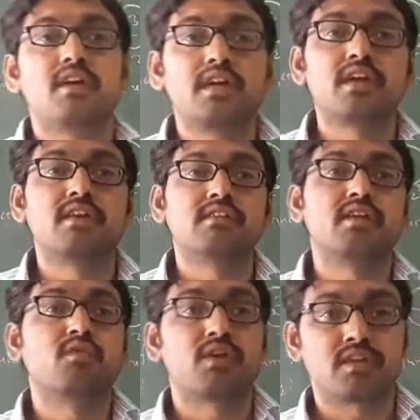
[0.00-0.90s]
it
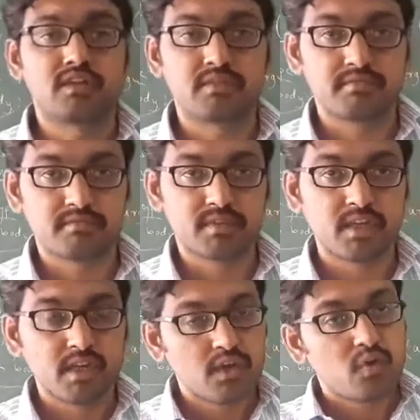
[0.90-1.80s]
doesn't work.
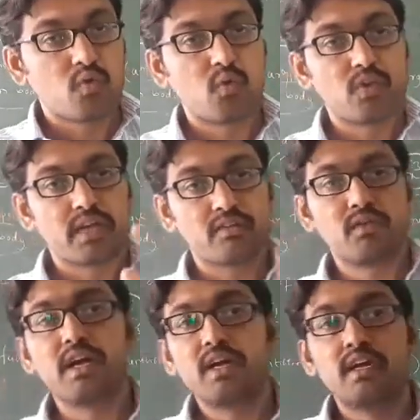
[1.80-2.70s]
Oh, that's
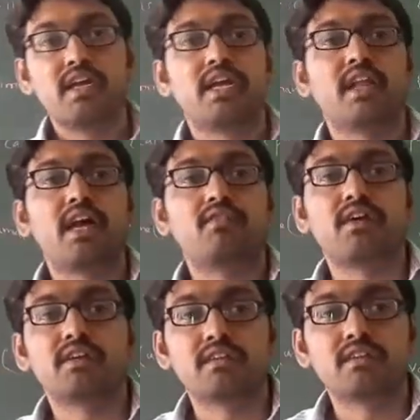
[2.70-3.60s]
why inline
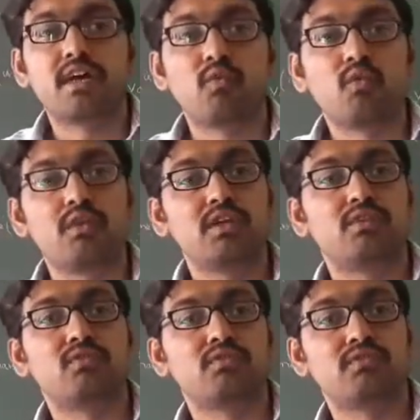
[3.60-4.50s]
functions are only
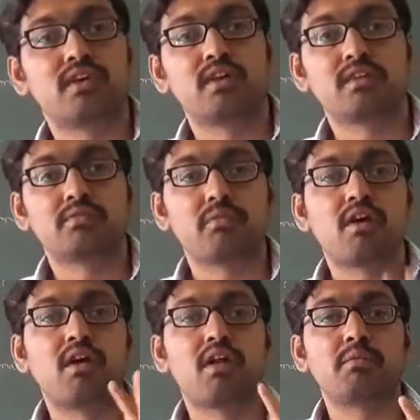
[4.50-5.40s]
used for a
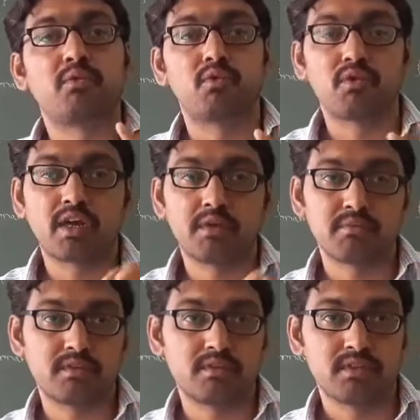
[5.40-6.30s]
small
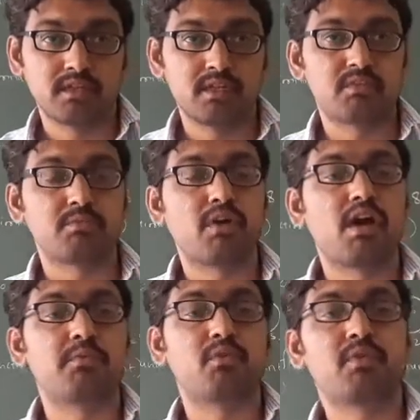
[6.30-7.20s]
programs. In small
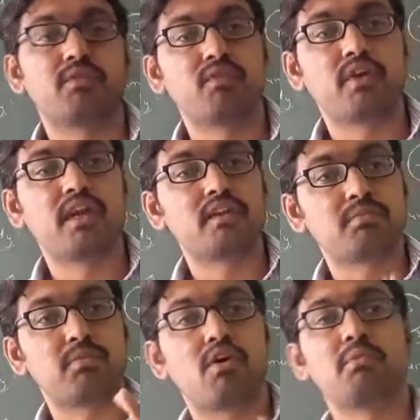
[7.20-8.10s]
program, if you write a
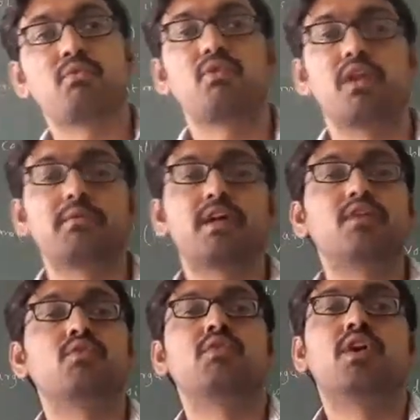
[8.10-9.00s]
small program,
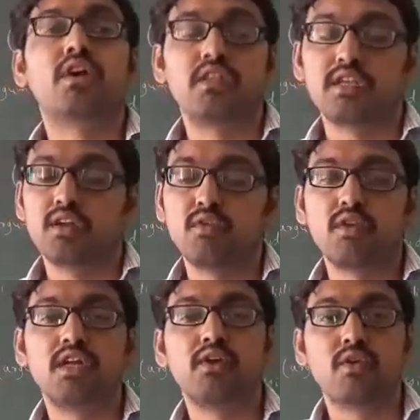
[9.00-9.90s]
then
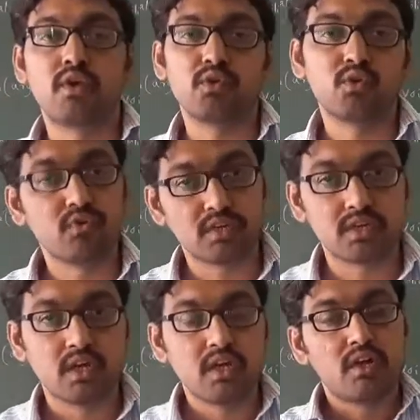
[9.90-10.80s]
only you have to use it.
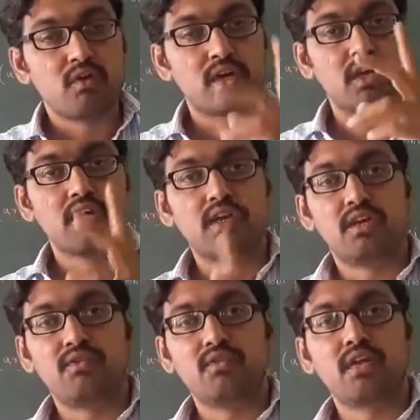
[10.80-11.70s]
Okay,
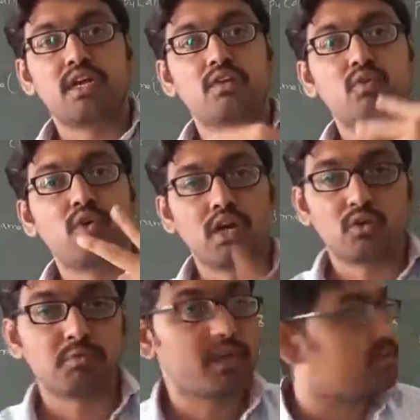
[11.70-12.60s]
if you take two
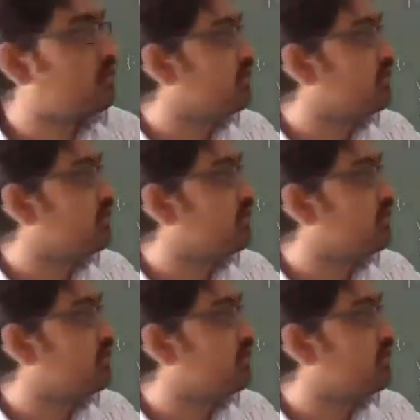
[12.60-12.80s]
argument,